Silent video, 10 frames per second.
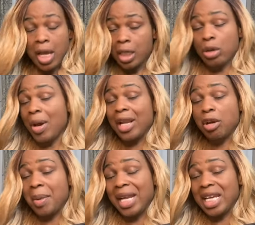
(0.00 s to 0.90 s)
don't have
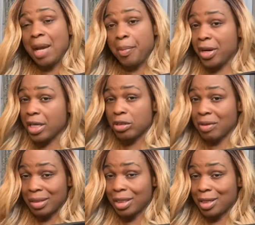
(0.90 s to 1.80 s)
nobody help her get
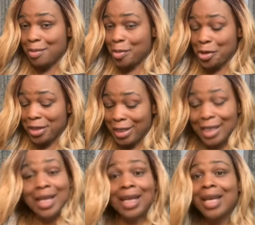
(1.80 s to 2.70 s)
dressed in the morning.
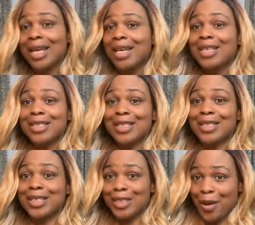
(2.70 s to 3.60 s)

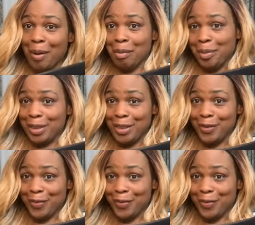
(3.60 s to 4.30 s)
So I'm gonna put it in the